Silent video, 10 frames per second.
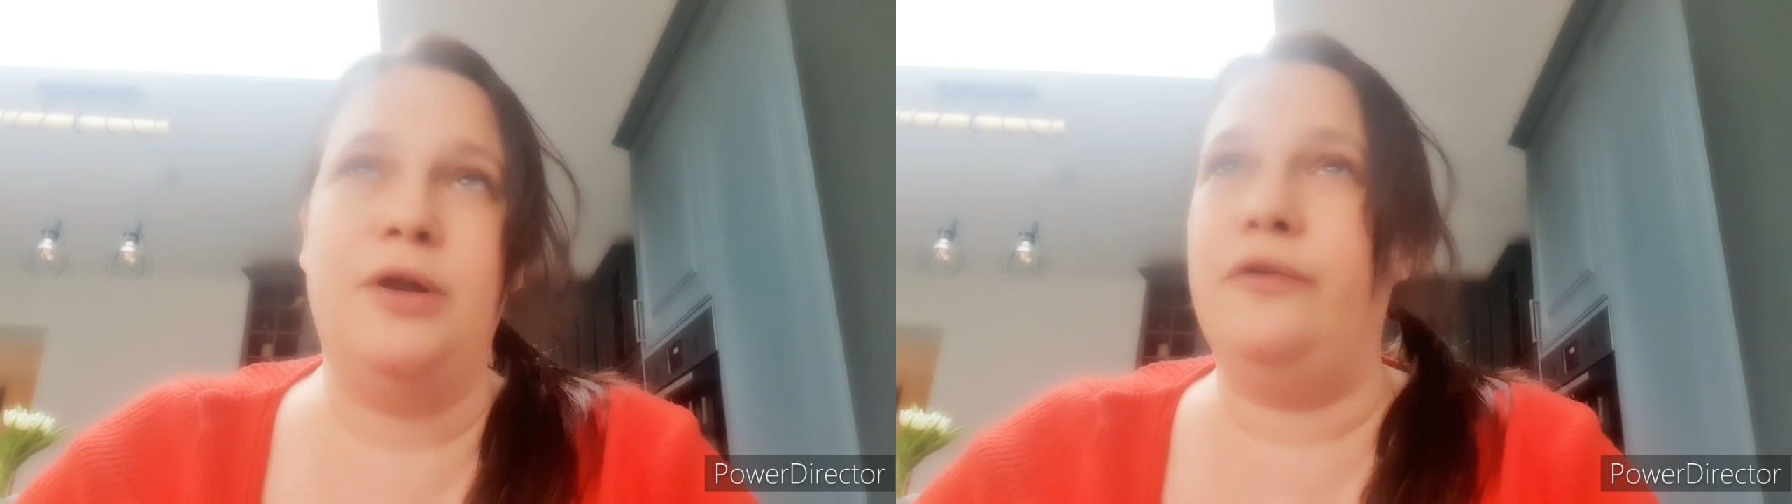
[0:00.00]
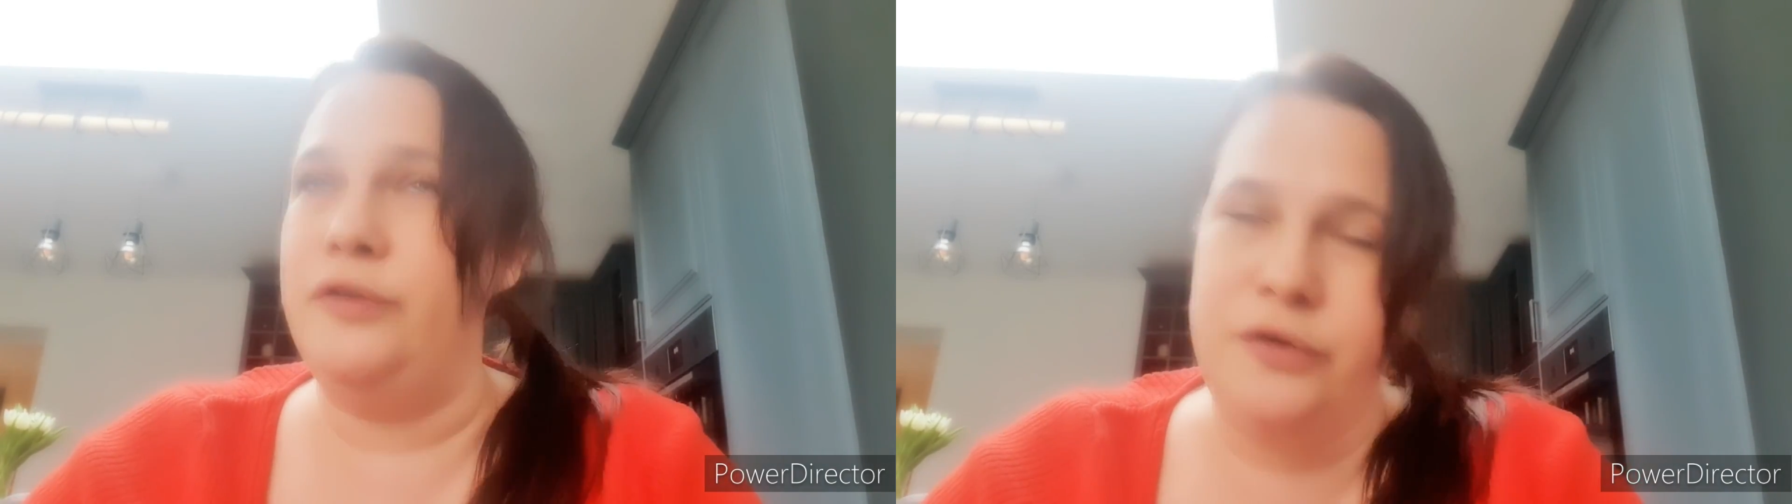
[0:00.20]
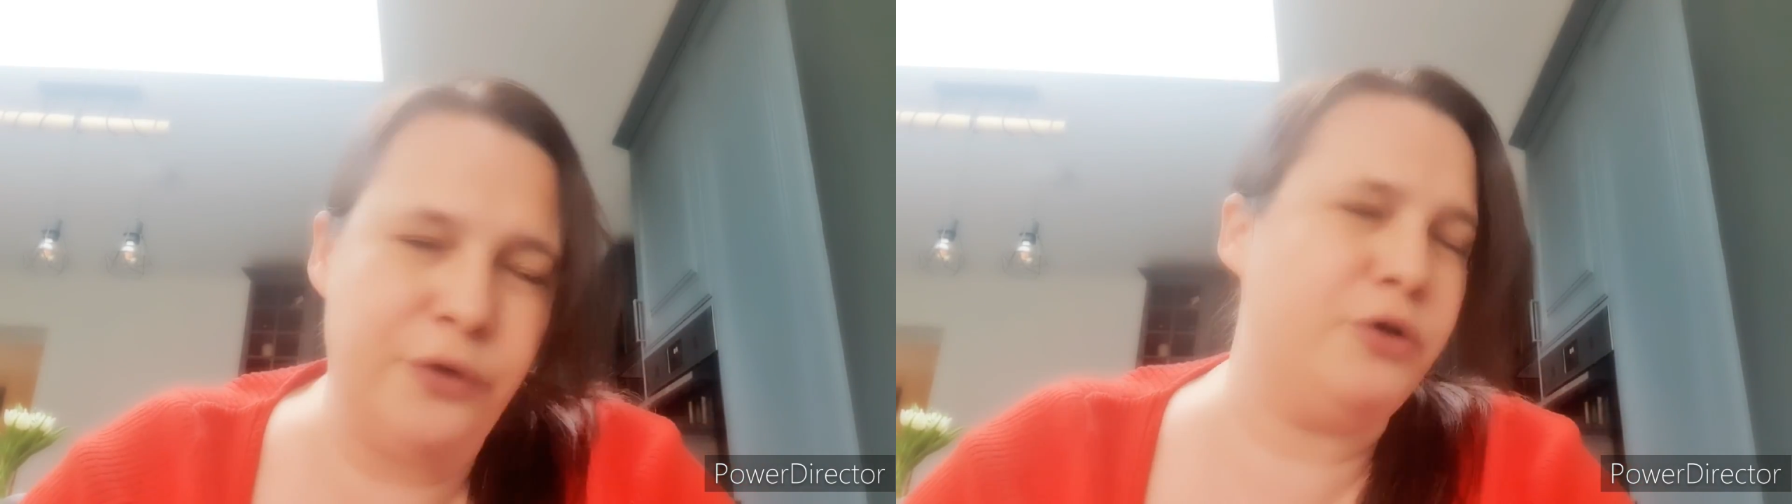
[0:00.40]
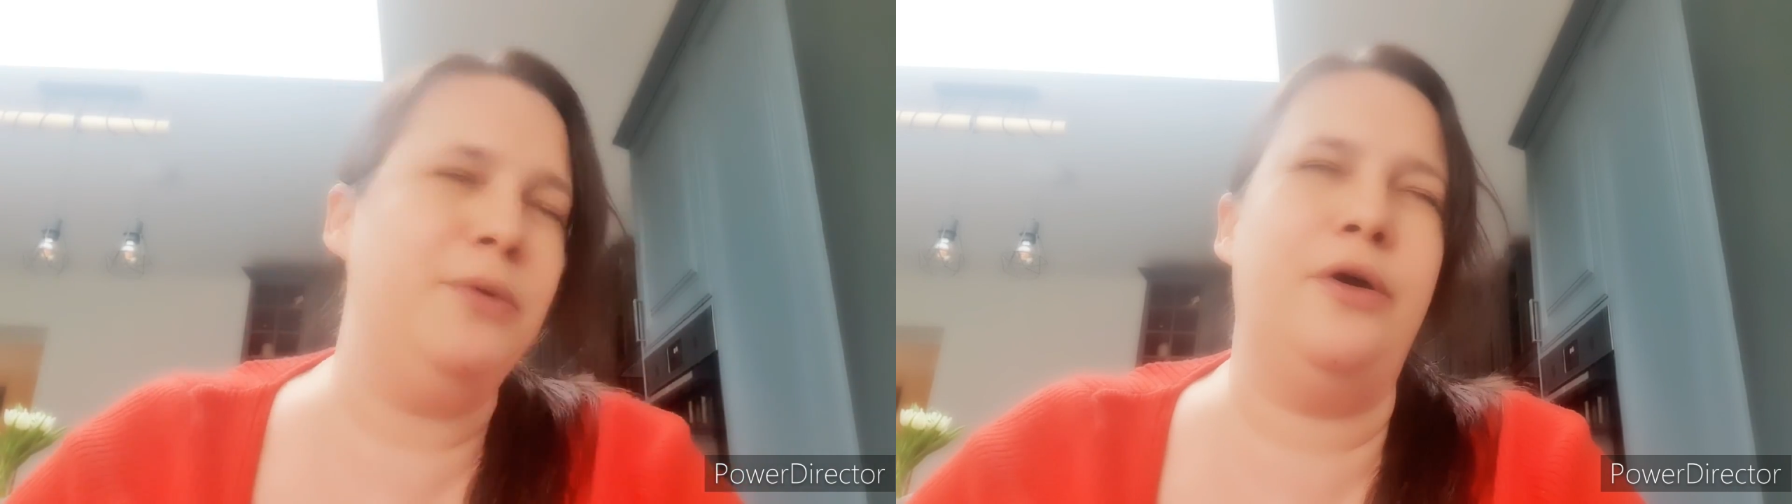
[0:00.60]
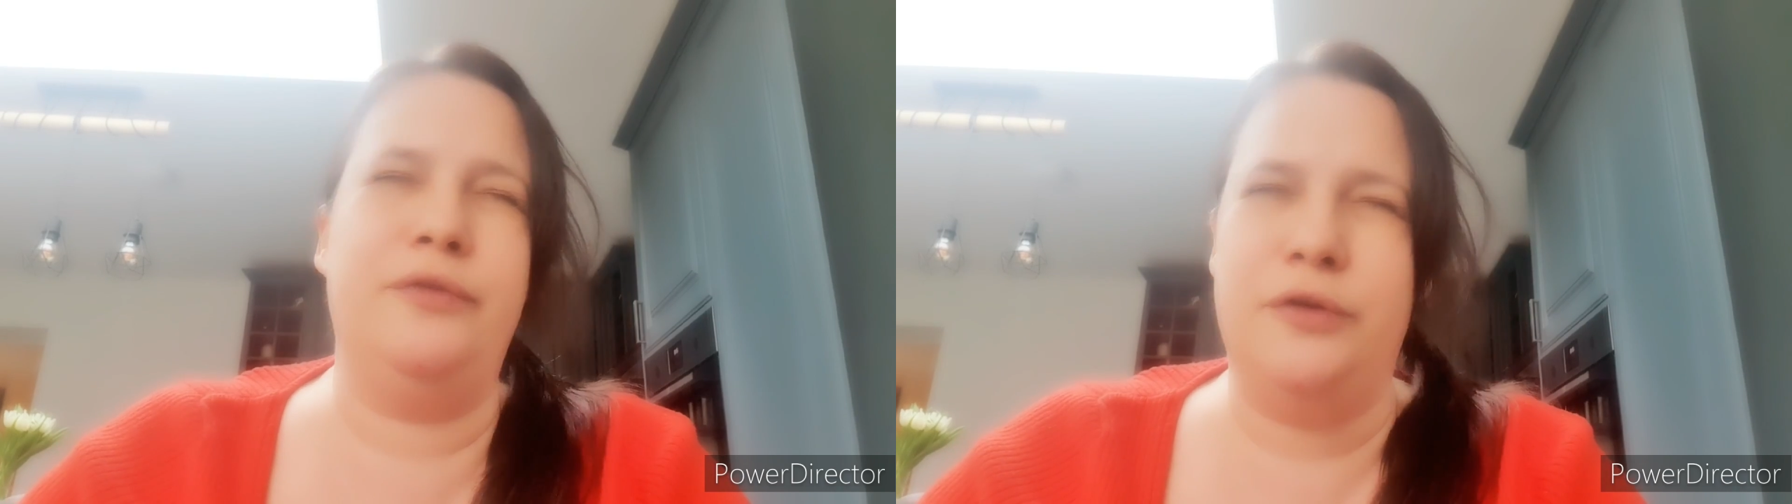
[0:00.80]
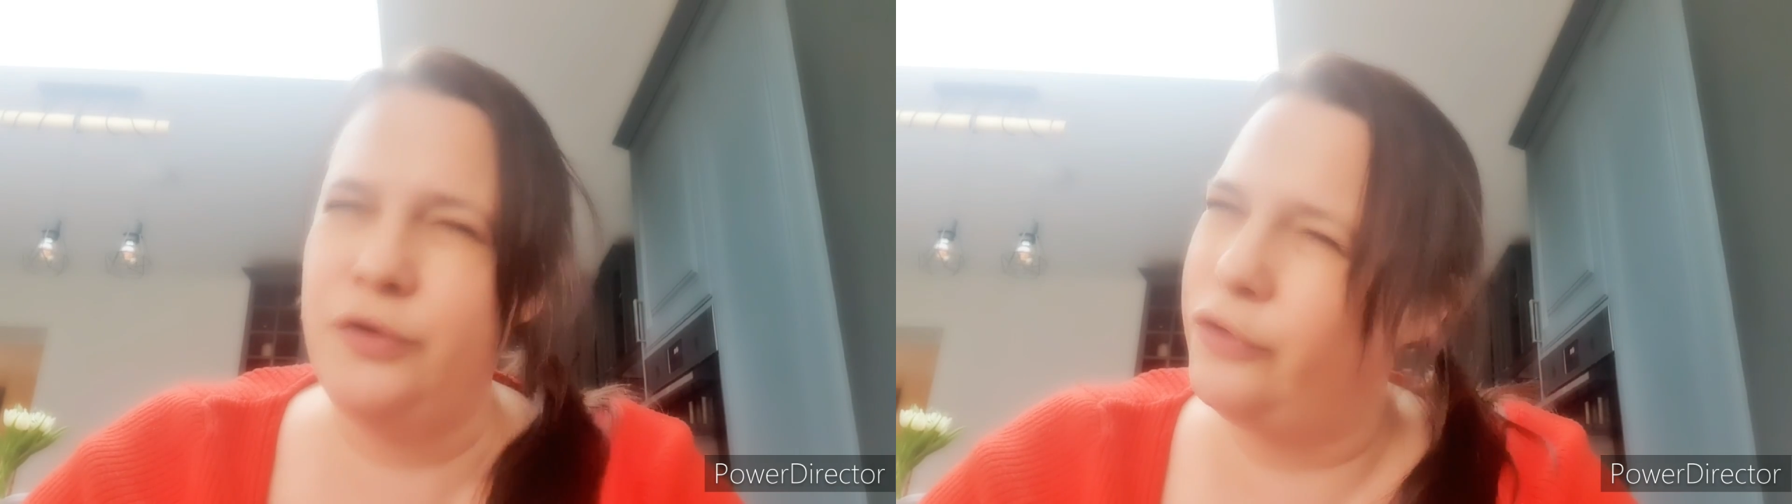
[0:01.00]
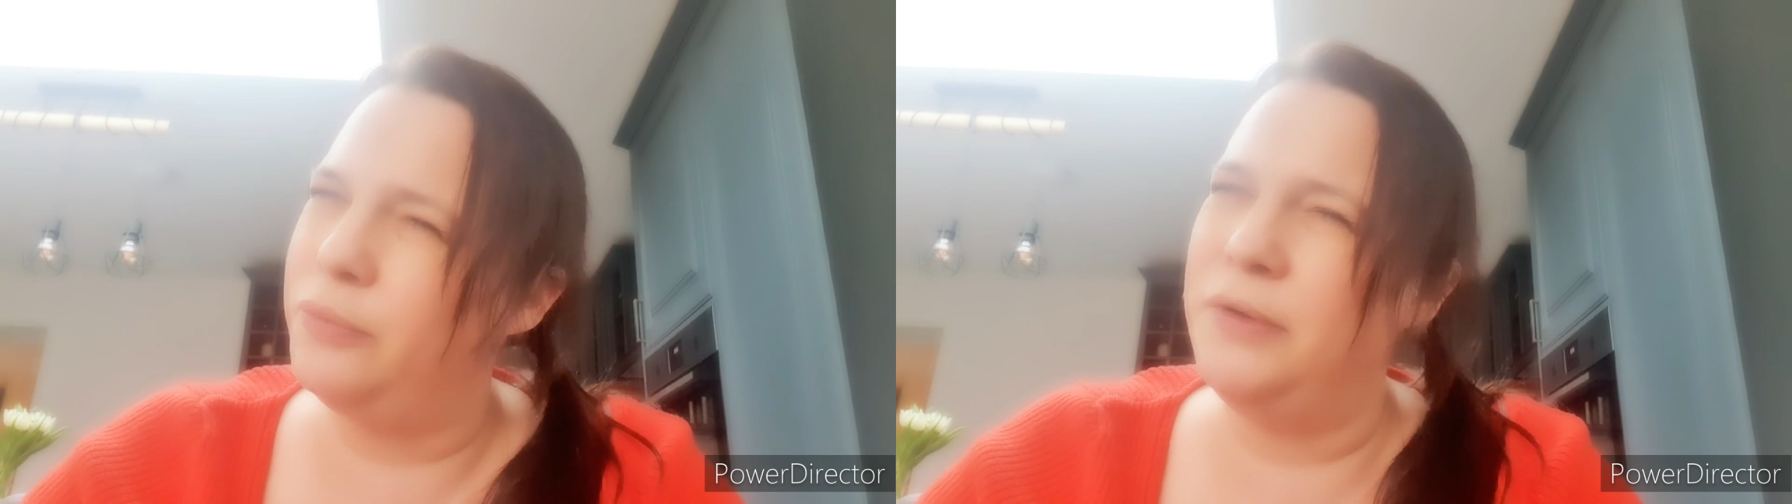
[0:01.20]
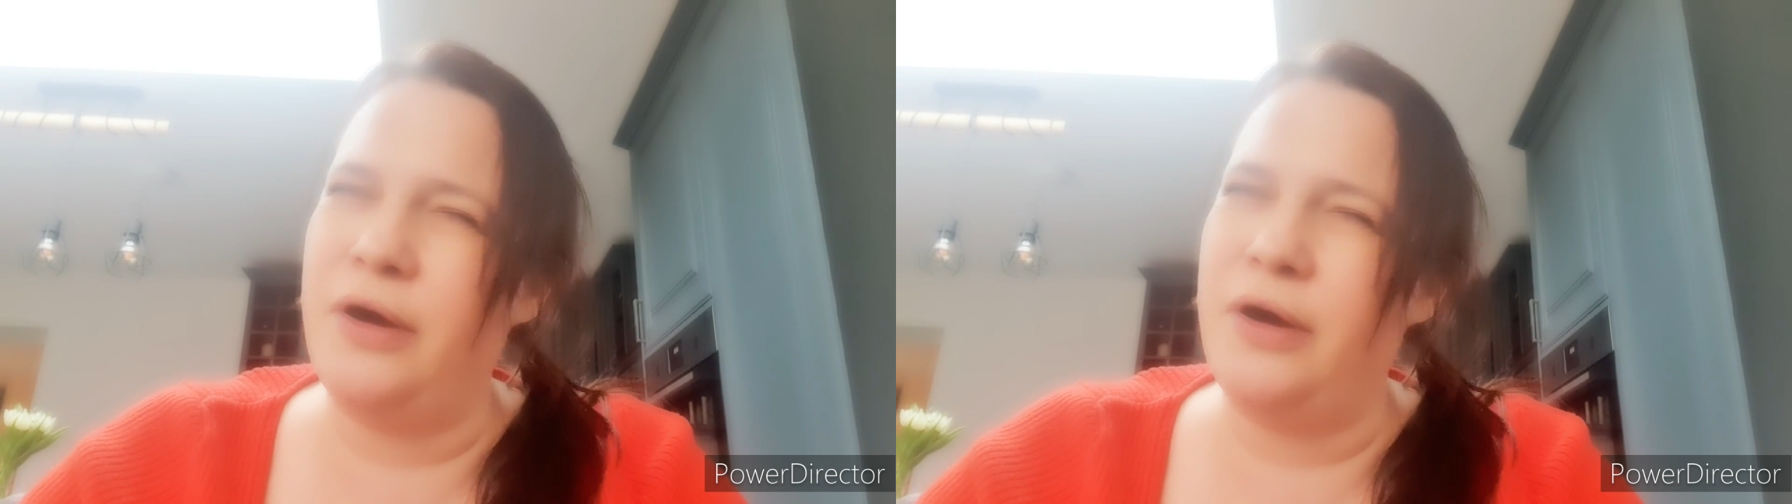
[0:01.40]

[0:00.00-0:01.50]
after document after document.